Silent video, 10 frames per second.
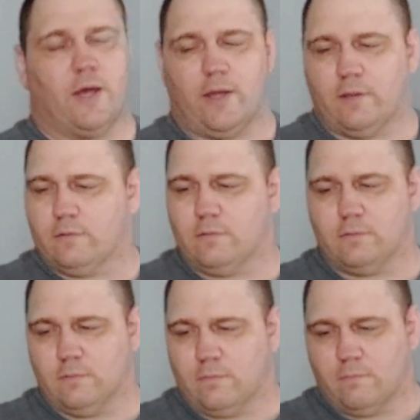I
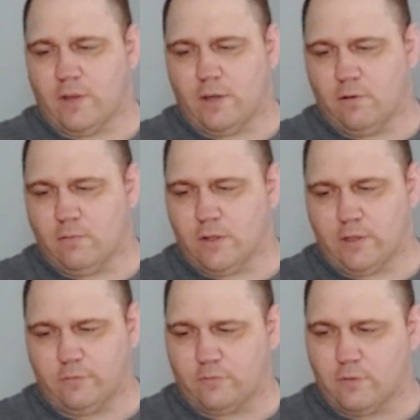don't
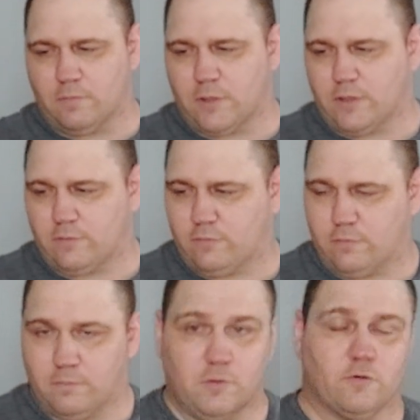like strobe
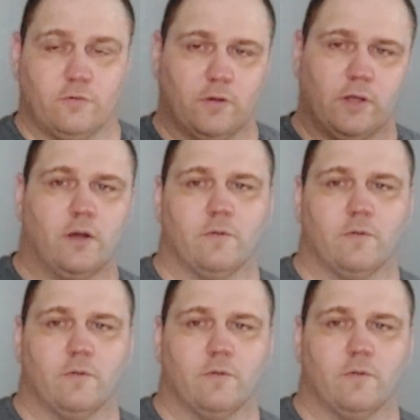lights personally.